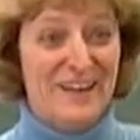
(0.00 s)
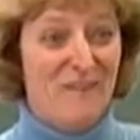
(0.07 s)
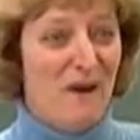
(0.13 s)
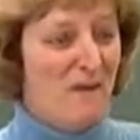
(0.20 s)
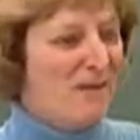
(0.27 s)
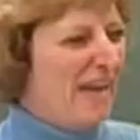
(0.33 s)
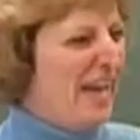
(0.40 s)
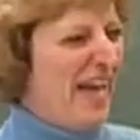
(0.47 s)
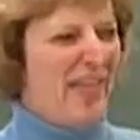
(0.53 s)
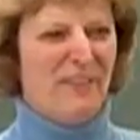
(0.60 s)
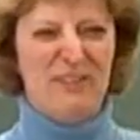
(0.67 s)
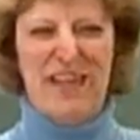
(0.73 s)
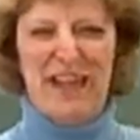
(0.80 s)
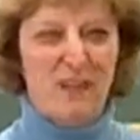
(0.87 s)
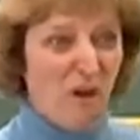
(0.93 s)
to go up. And
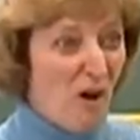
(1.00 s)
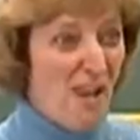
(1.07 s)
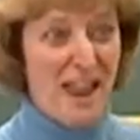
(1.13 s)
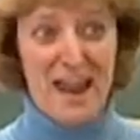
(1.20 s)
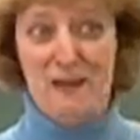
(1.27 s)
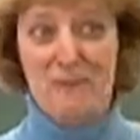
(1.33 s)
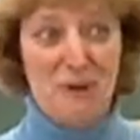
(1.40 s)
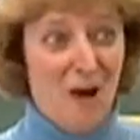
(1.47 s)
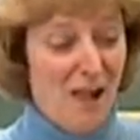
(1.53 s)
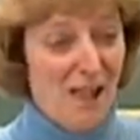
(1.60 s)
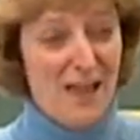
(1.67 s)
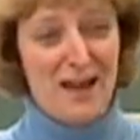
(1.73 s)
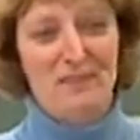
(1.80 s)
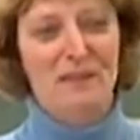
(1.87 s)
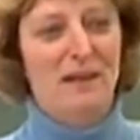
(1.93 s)
they're like, call on him, call
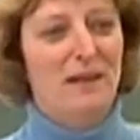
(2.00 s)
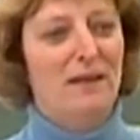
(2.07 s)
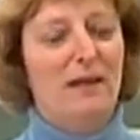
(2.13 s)
on him.